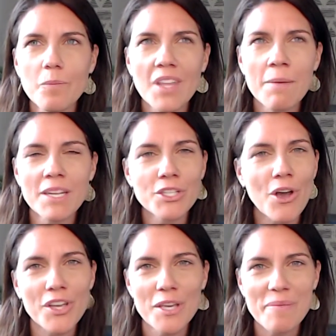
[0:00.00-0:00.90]
I'm not
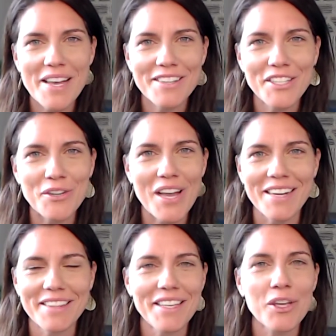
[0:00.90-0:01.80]
talking about, kind
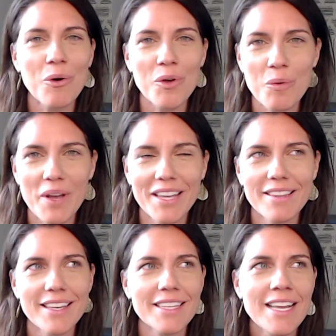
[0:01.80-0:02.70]
of the egoic way
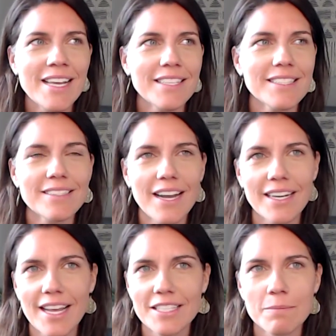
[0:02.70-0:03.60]
that
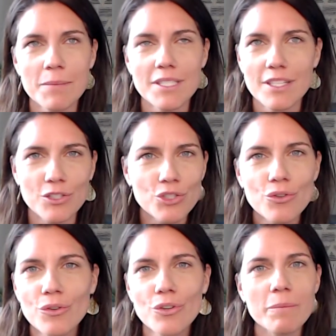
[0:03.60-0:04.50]
society has
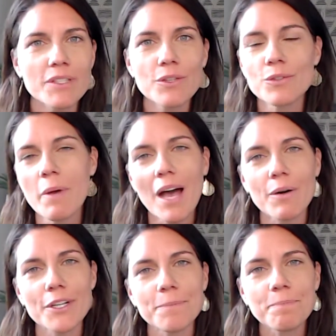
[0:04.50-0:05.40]
misconstrued or misused
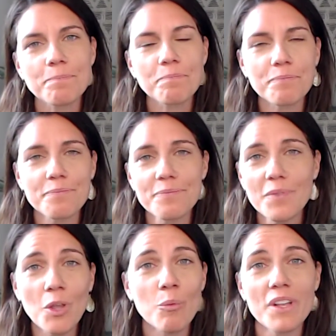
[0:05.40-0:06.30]
power,
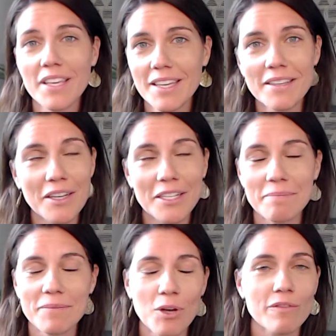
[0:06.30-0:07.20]
really,
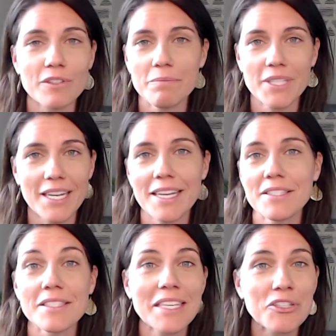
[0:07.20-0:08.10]
over
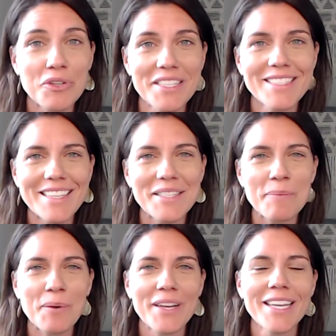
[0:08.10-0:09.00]
decades and centuries at this
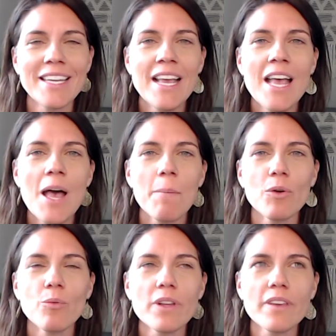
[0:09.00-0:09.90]
point,
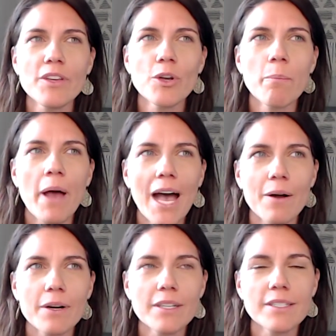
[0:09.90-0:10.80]
but really your
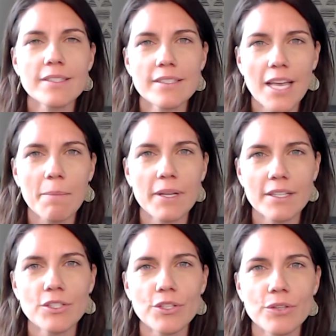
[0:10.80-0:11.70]
power to step
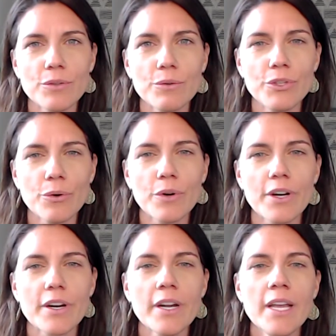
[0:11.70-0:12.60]
into
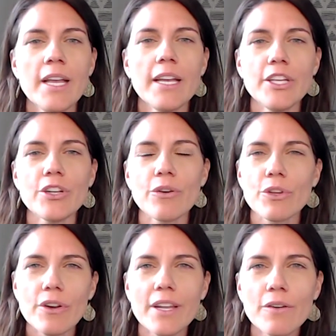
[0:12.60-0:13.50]
your
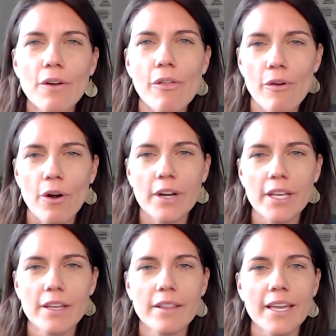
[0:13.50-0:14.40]
inner authority,
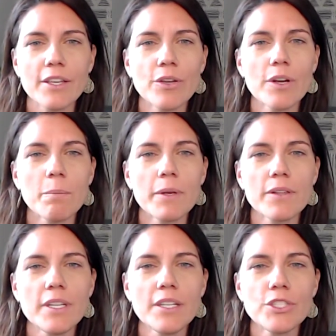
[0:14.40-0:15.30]
like your
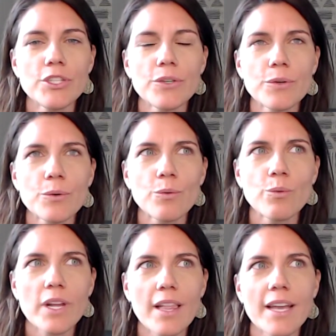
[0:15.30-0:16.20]
ability to
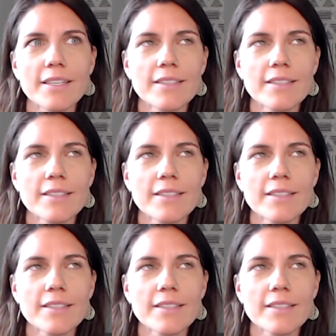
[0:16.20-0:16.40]
realize